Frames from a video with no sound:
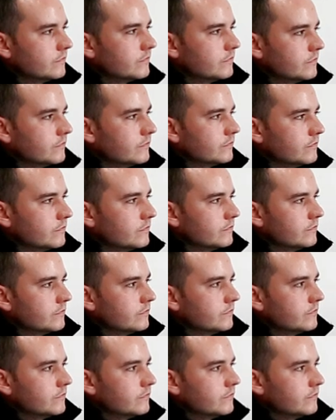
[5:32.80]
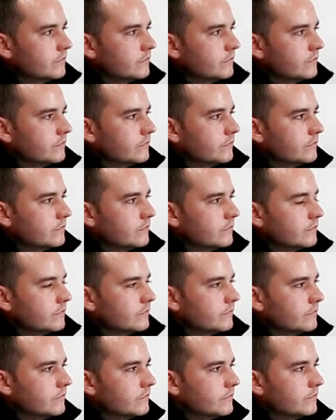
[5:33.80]

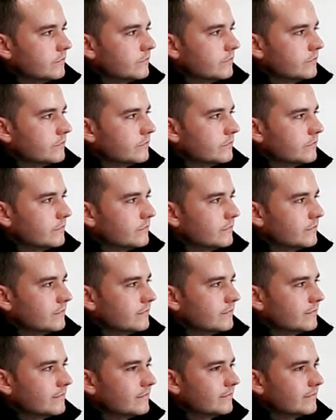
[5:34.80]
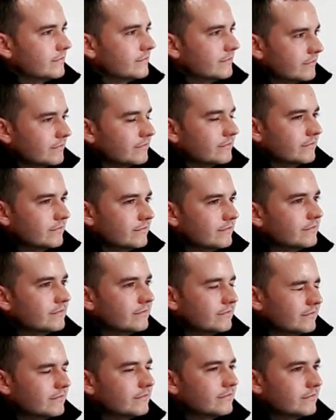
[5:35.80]

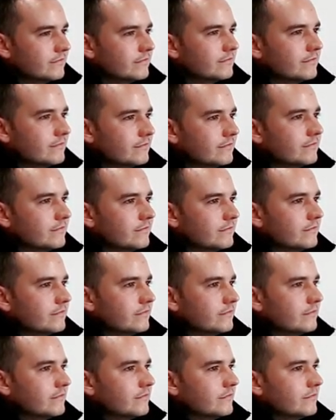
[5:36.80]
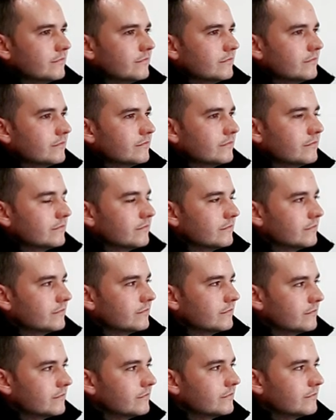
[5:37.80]

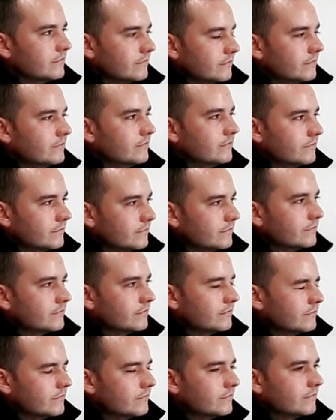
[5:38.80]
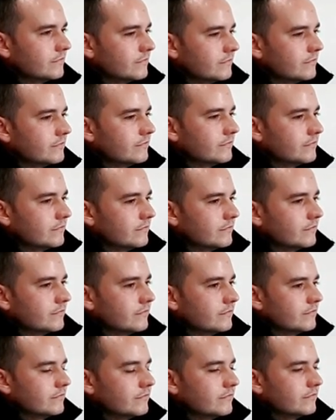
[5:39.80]
This person isn't speaking.